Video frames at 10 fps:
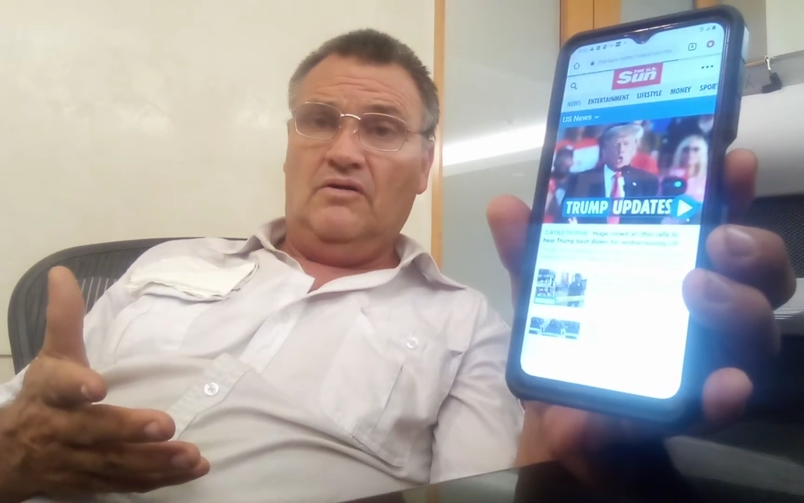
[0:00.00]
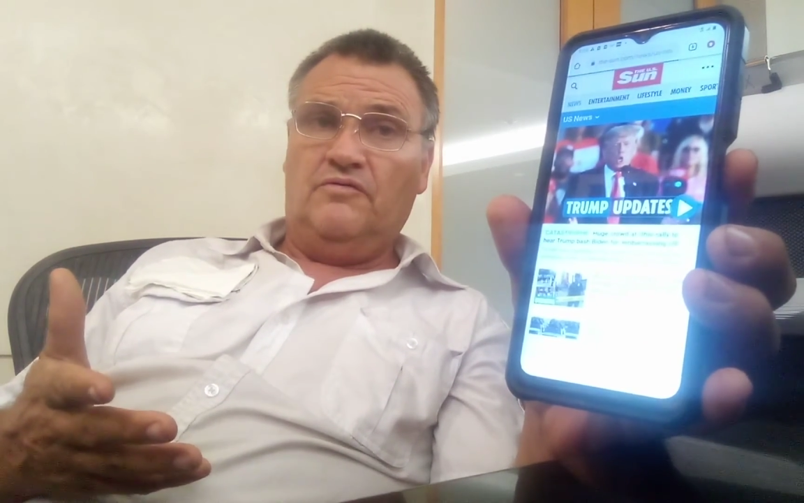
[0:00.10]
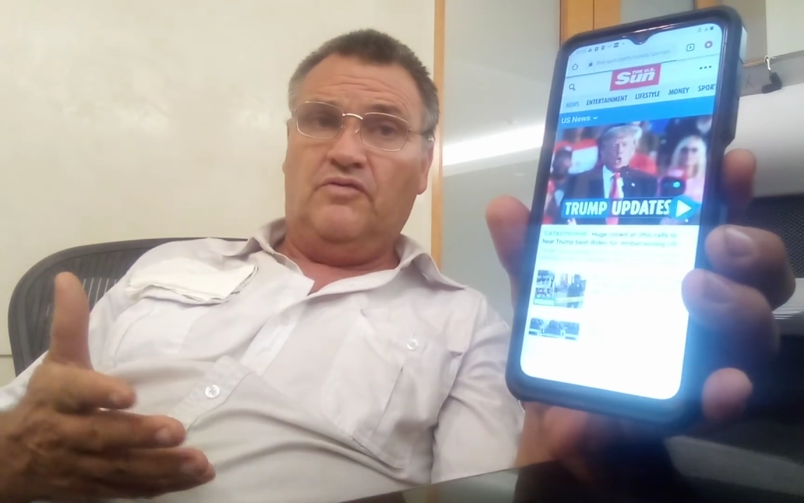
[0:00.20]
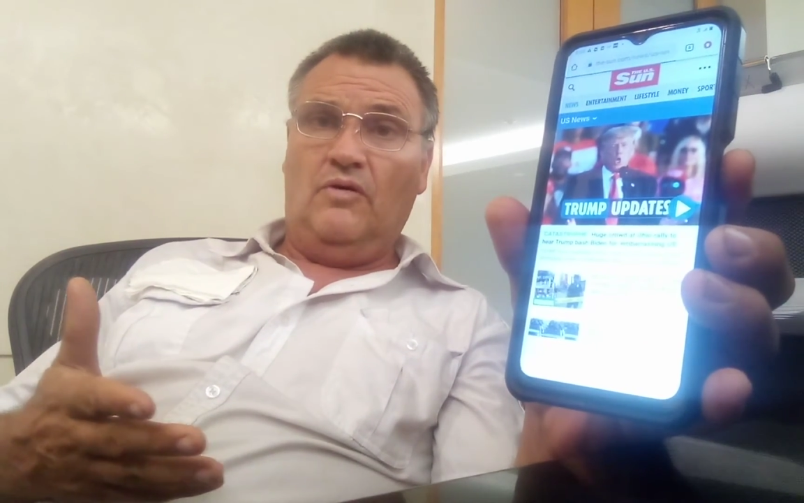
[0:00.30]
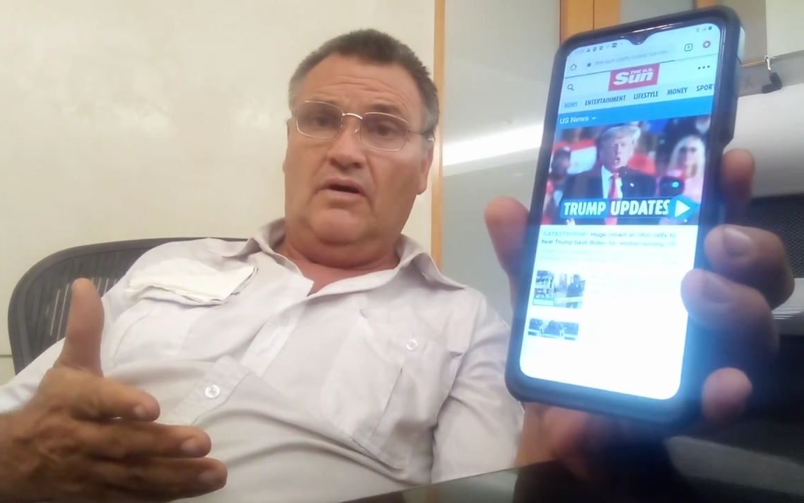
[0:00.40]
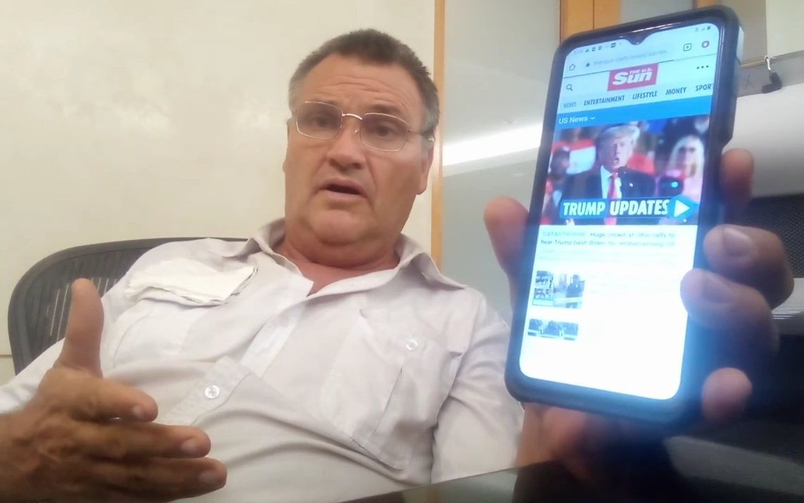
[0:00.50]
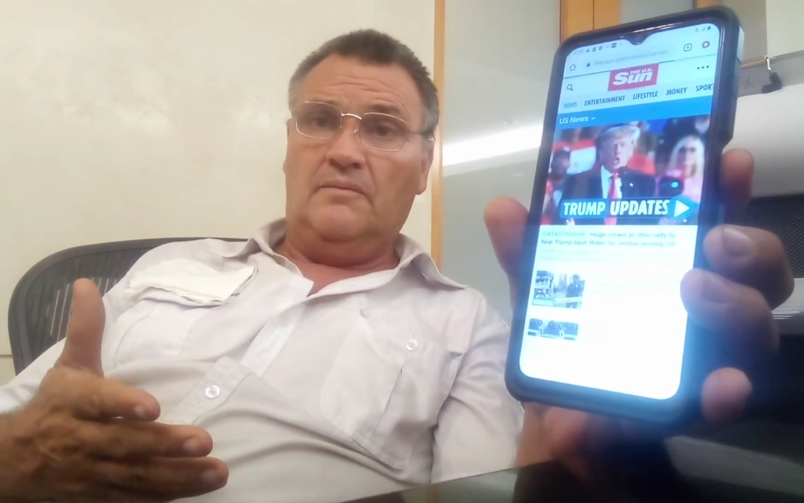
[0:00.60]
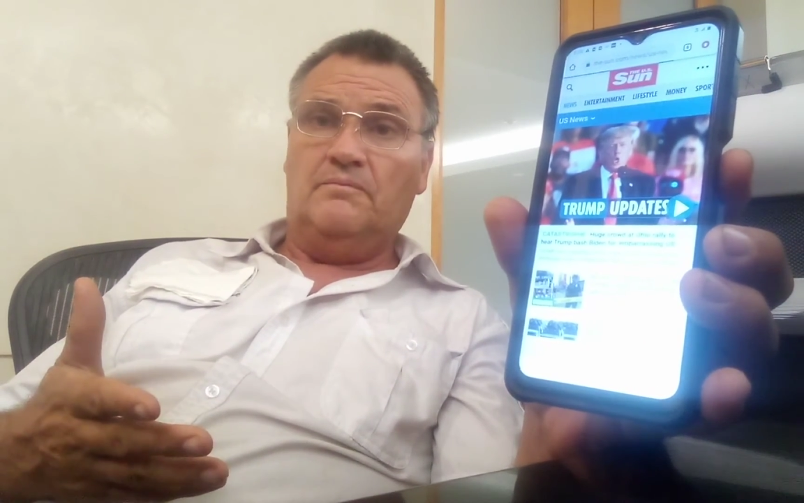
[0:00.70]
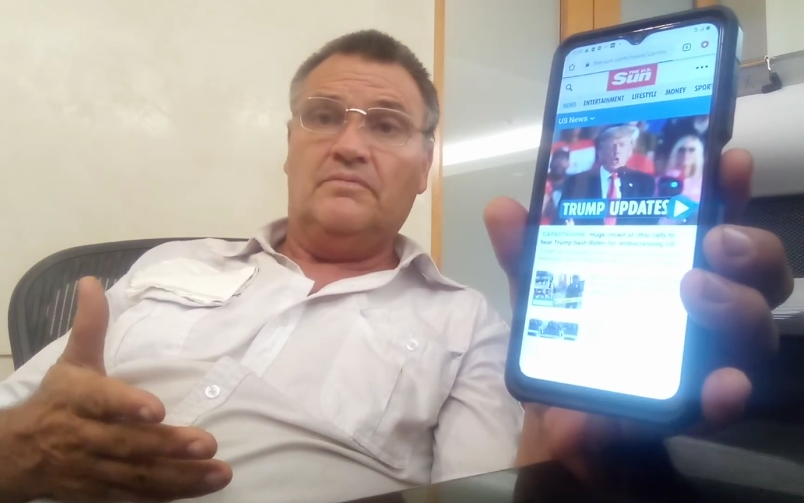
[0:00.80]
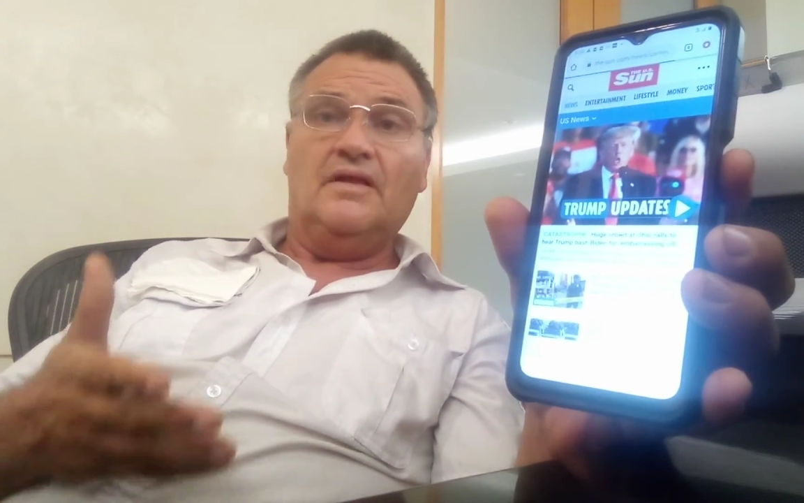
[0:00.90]

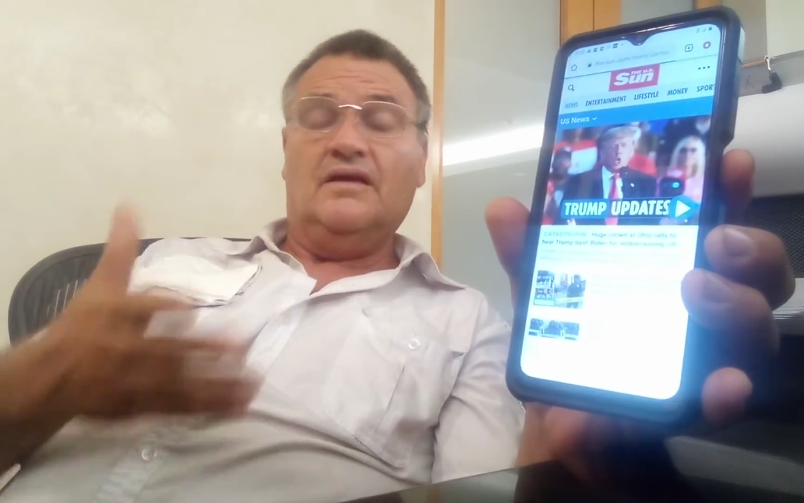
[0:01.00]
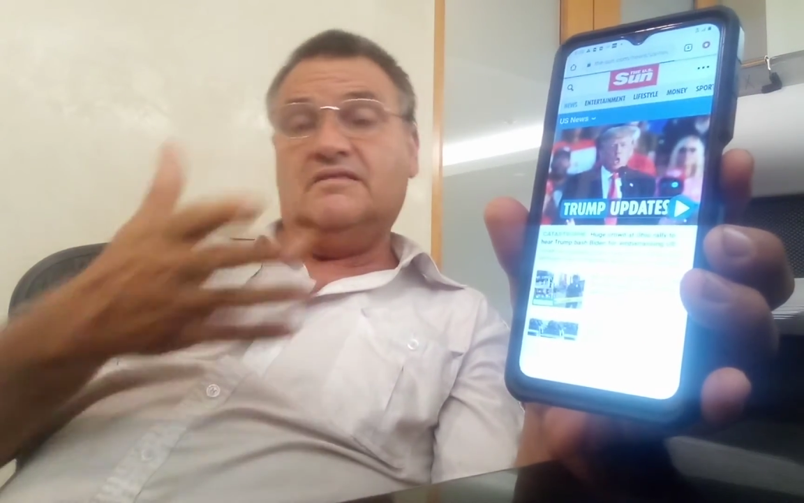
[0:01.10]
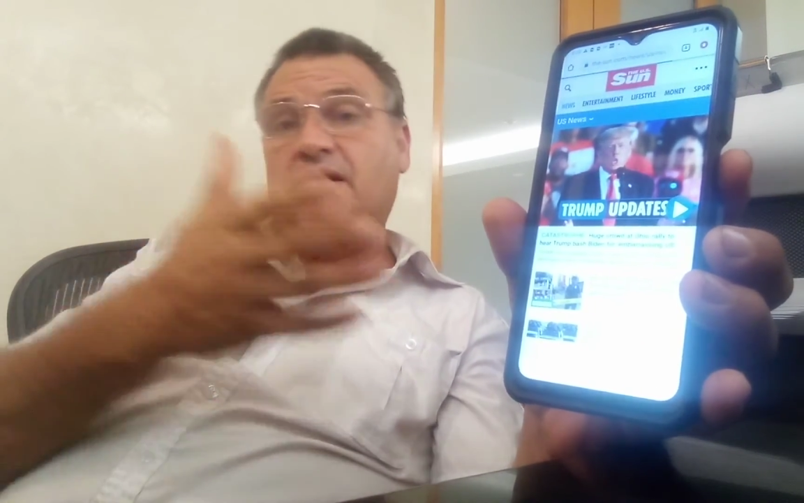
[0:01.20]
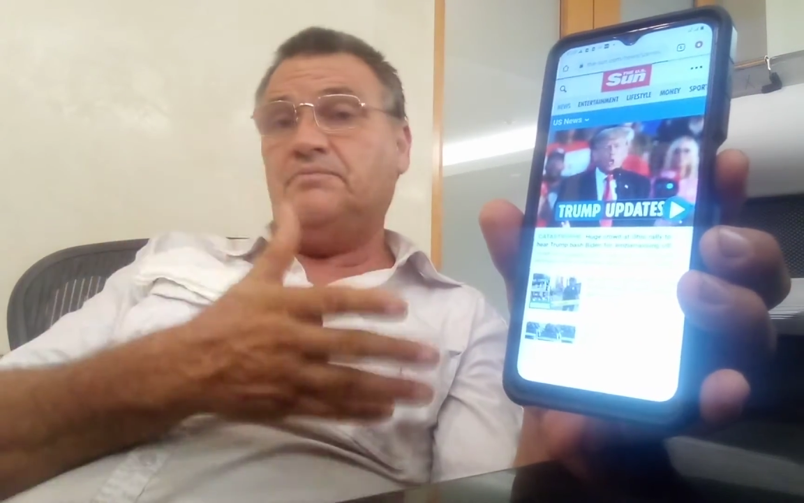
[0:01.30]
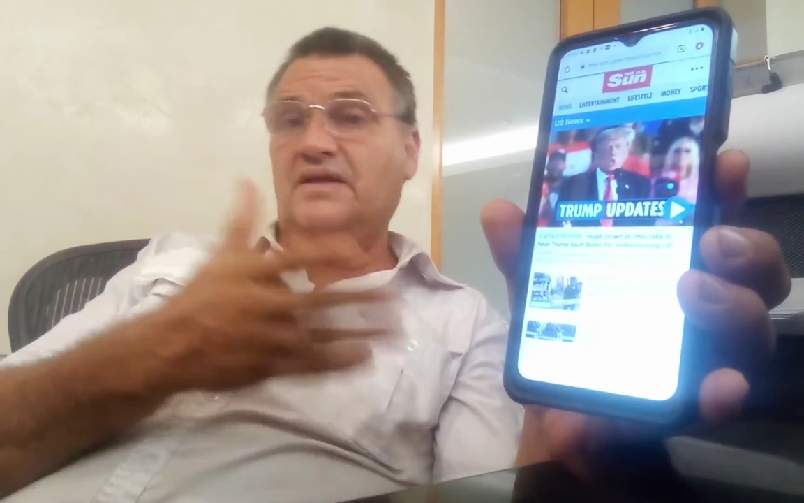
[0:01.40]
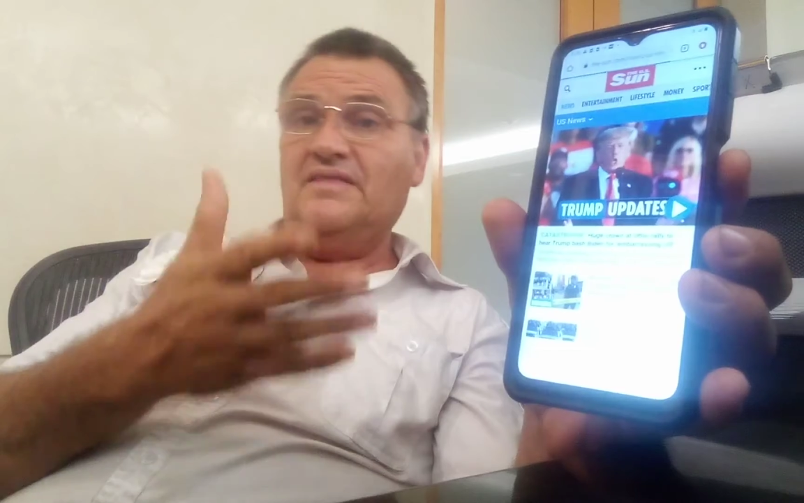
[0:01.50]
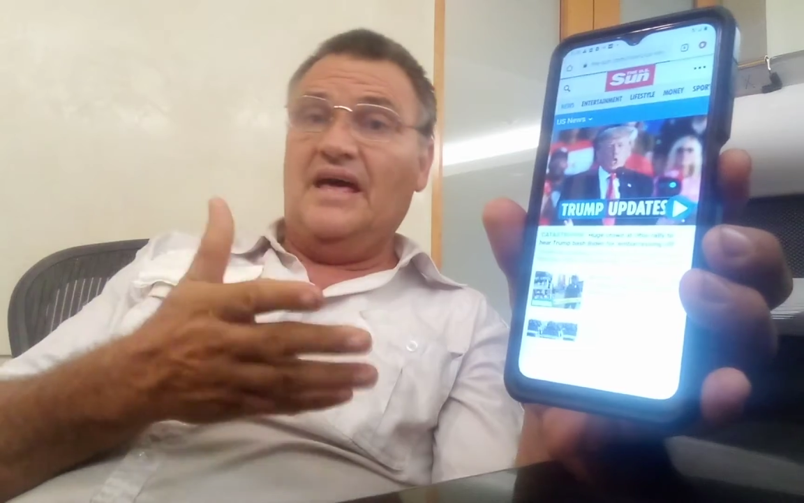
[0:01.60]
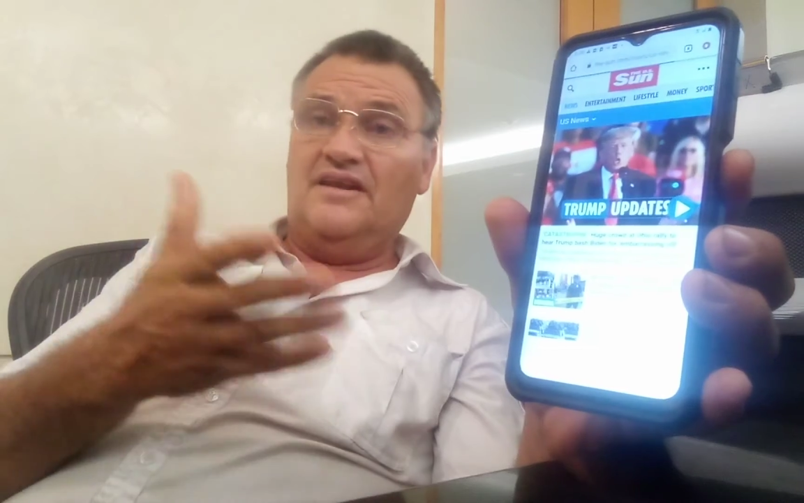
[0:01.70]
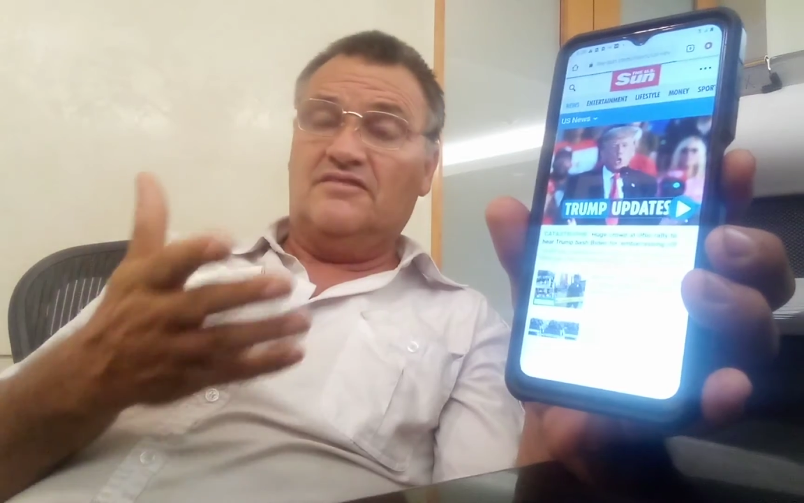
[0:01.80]
for something that